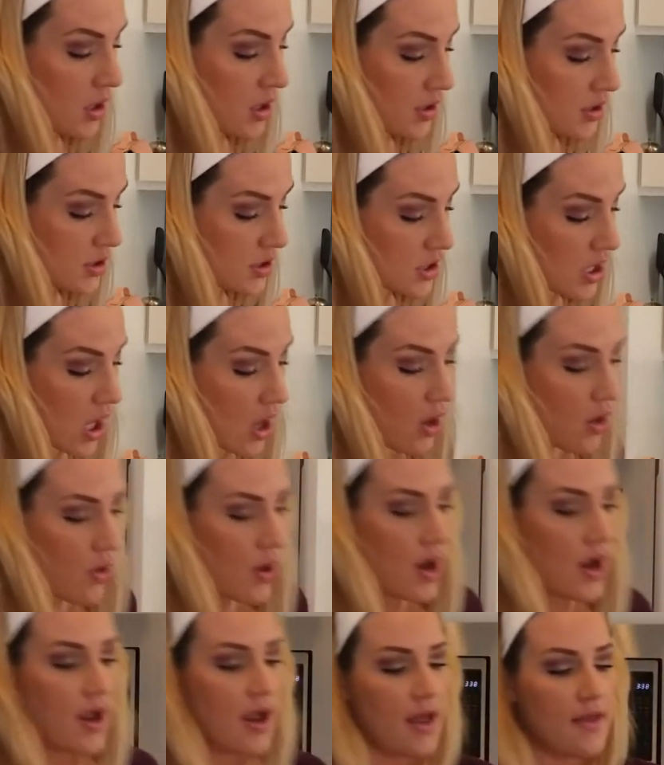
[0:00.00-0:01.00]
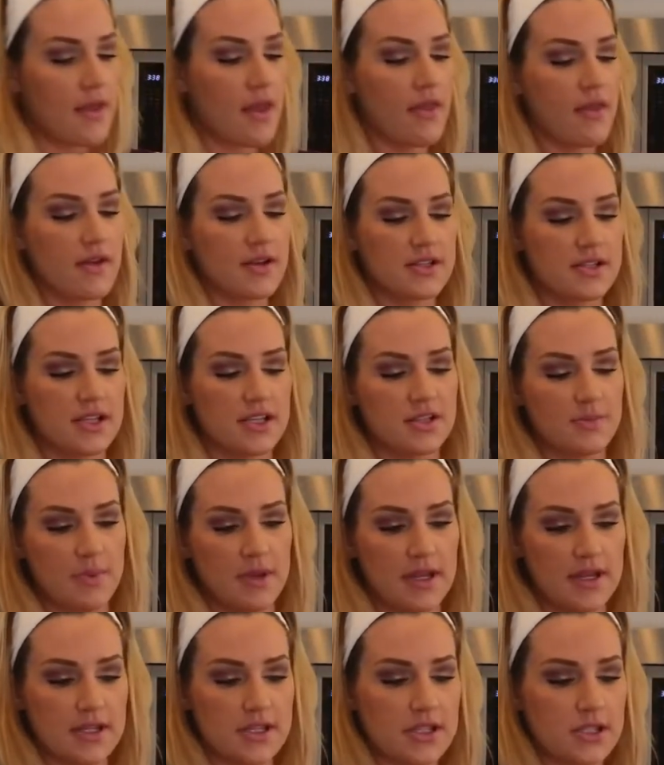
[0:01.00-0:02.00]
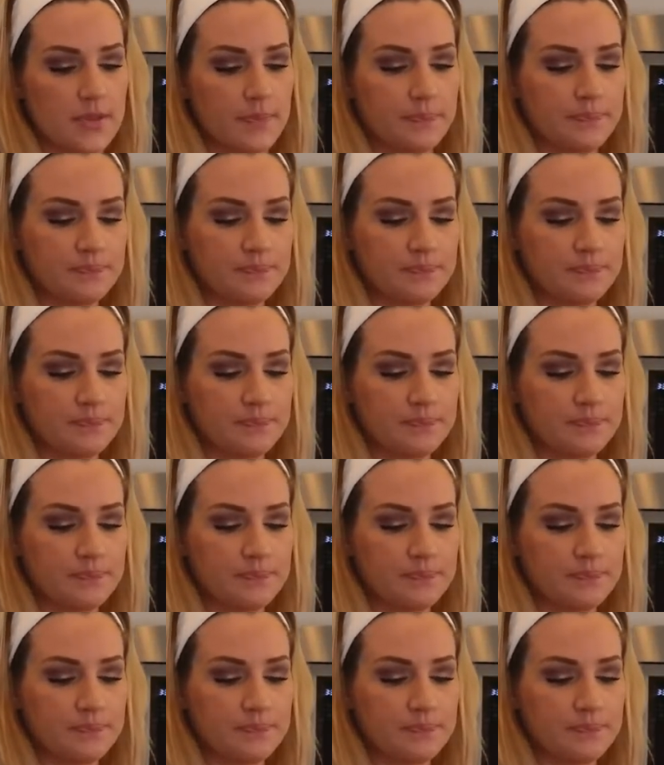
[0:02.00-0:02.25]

So, and then there's this piece.